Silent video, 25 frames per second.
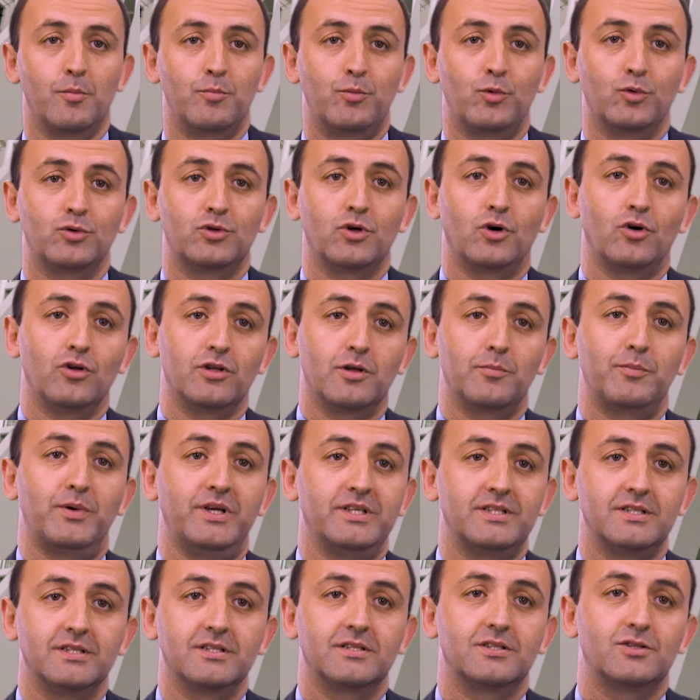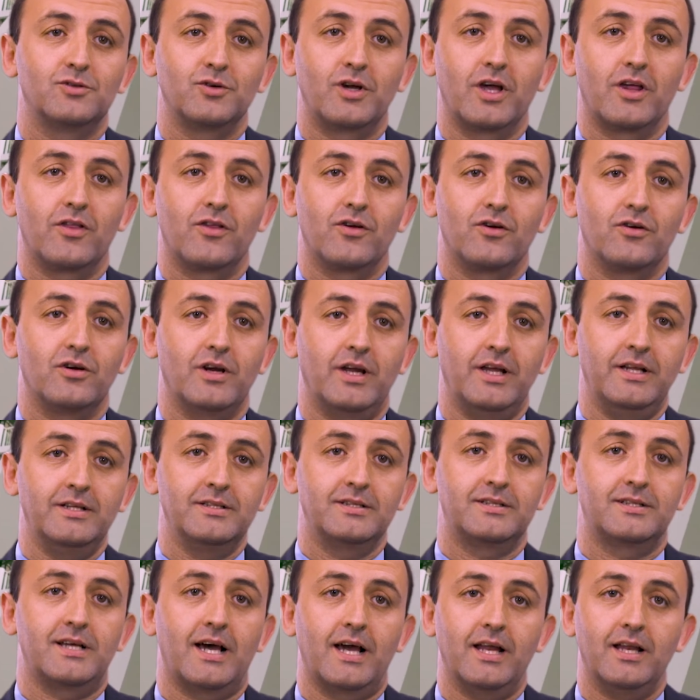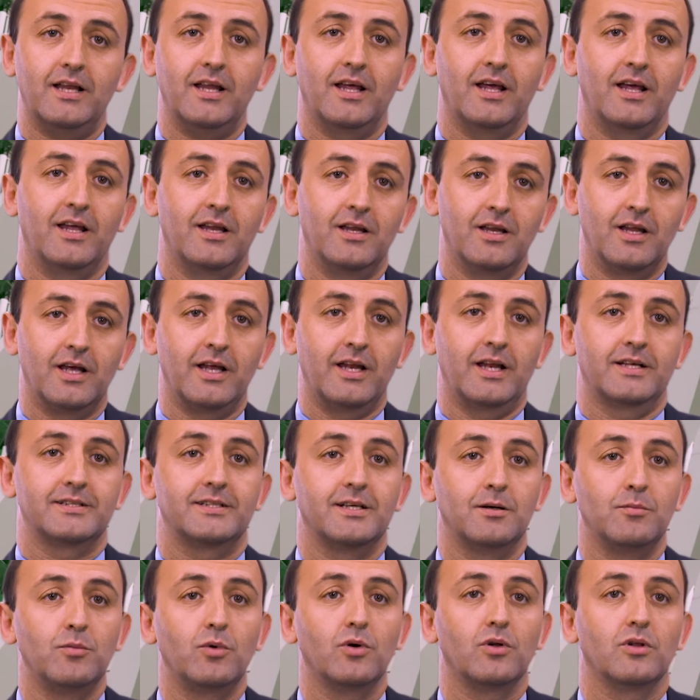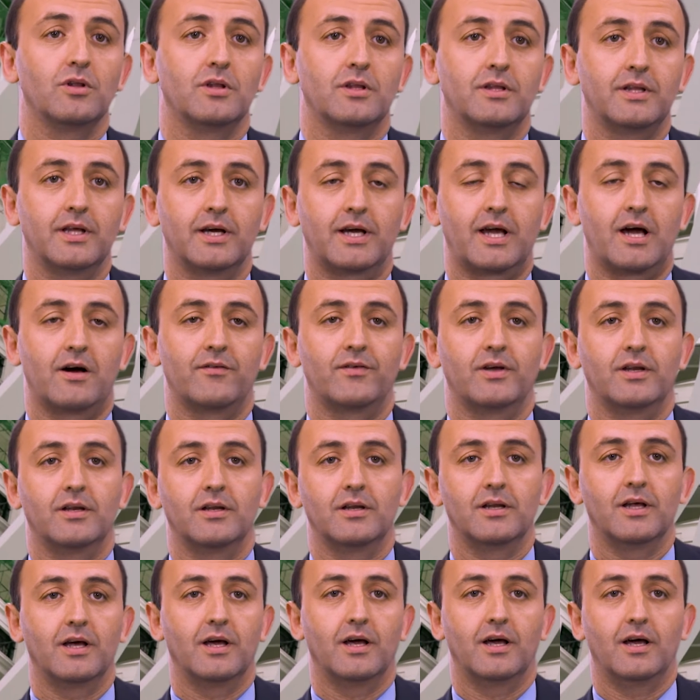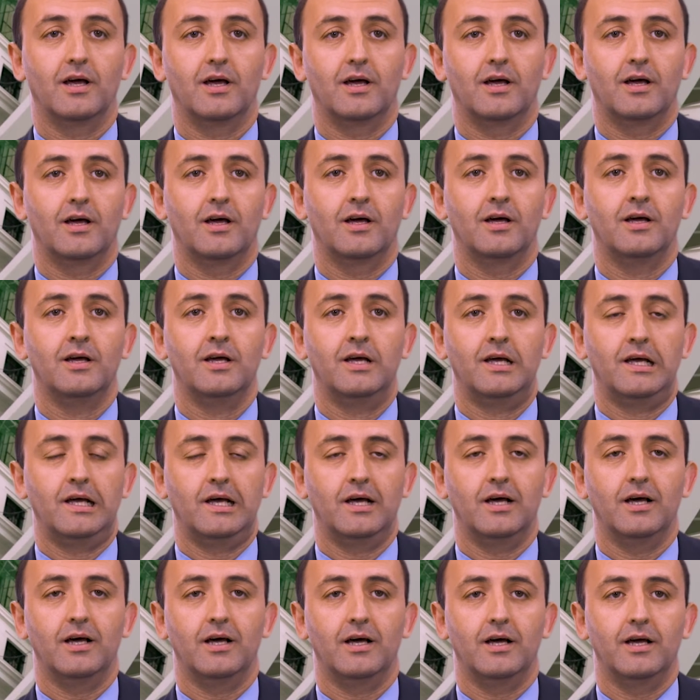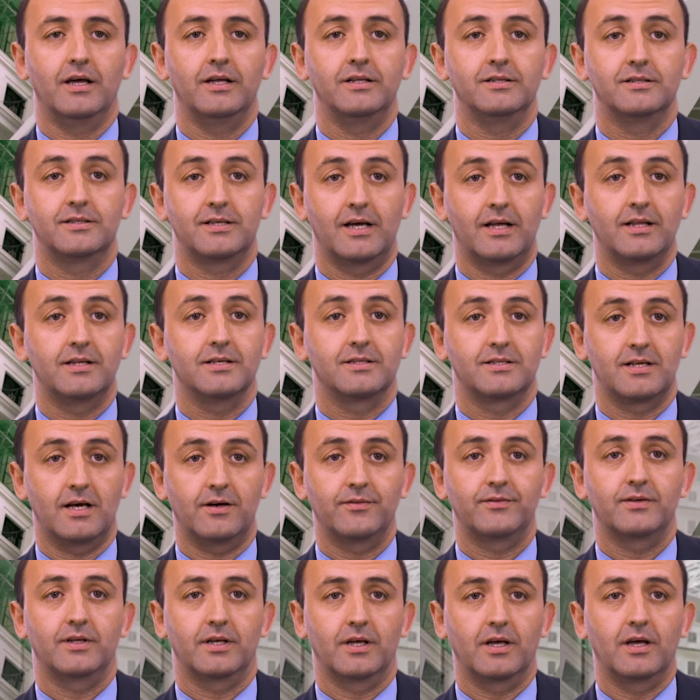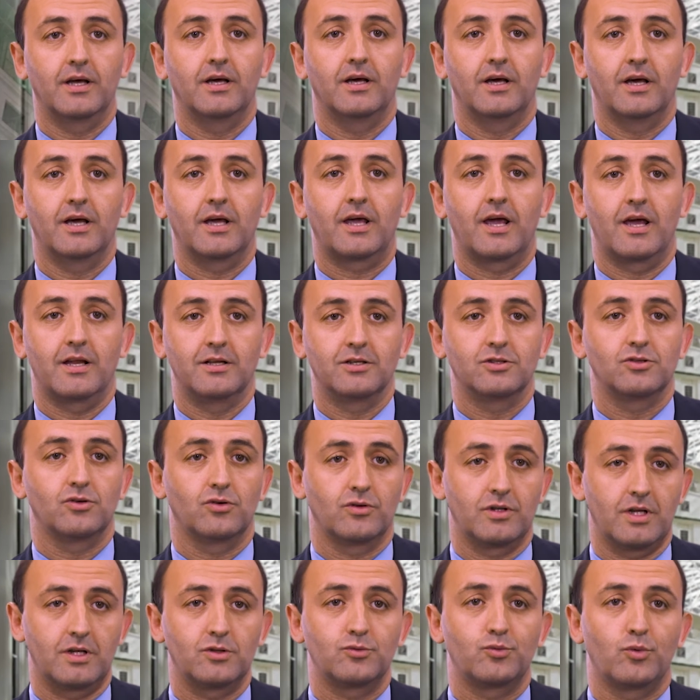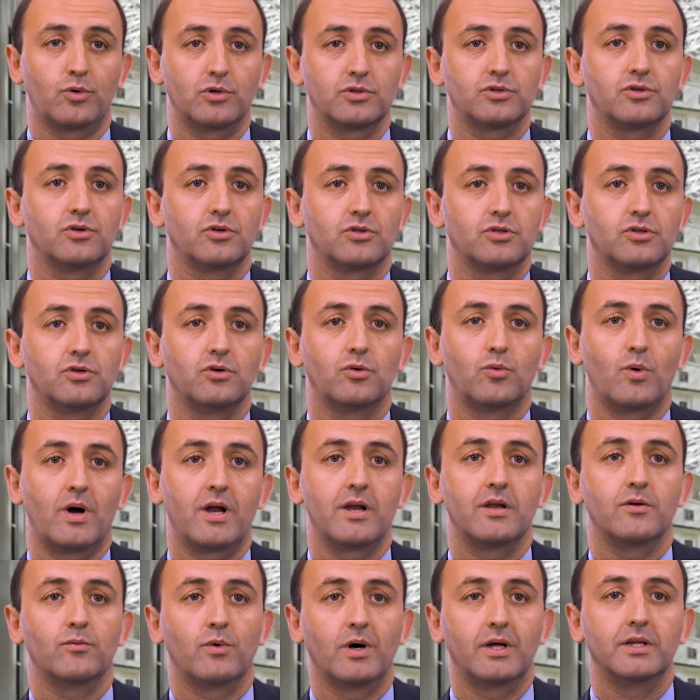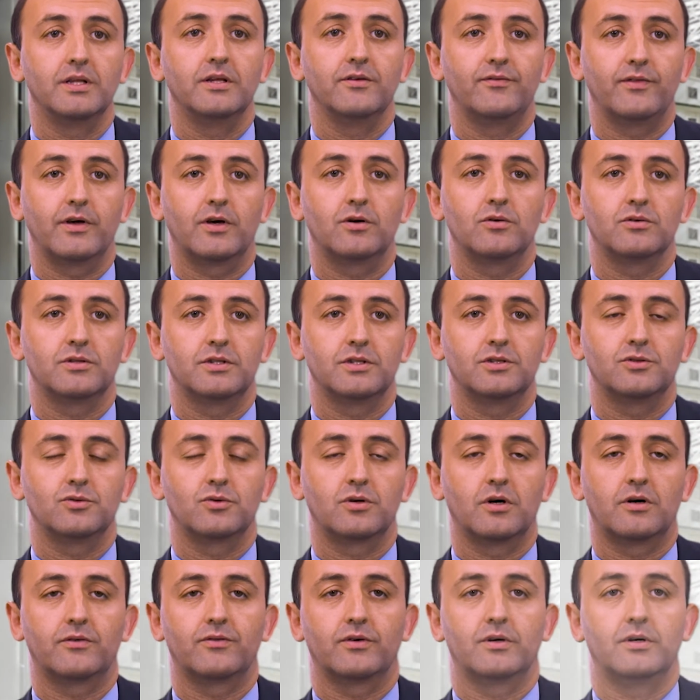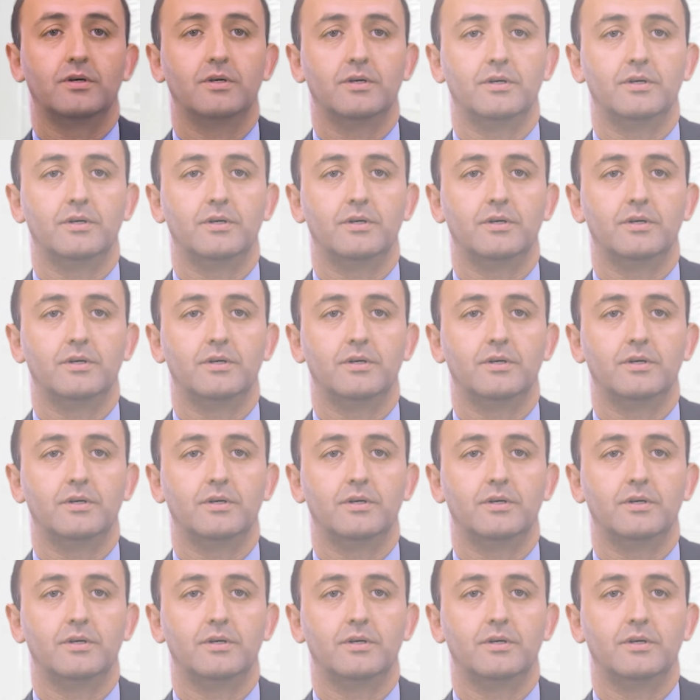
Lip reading: put all the pieces together inside and assemble the cabin inside the shaft again. So that was also one difficulty to cover.